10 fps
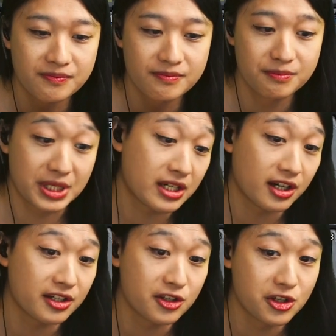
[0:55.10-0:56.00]

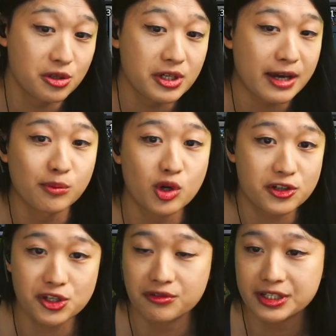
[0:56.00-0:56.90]
Because you get more
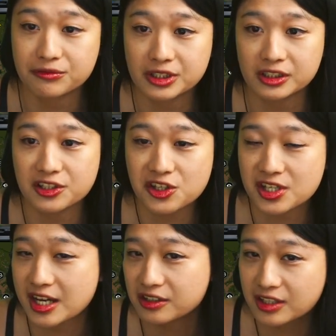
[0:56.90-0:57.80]
screen real
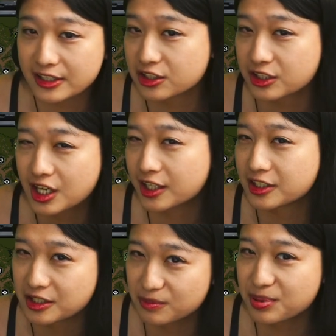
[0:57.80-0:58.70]
estate, that could kind
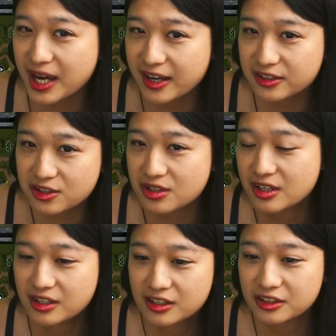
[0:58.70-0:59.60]
of impact,
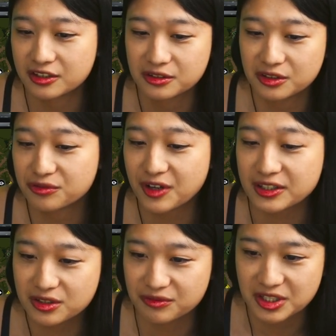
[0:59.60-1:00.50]
the
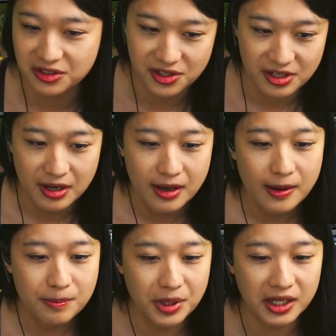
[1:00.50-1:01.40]
effectiveness.
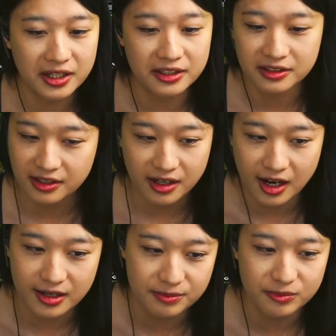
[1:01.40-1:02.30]
But I'm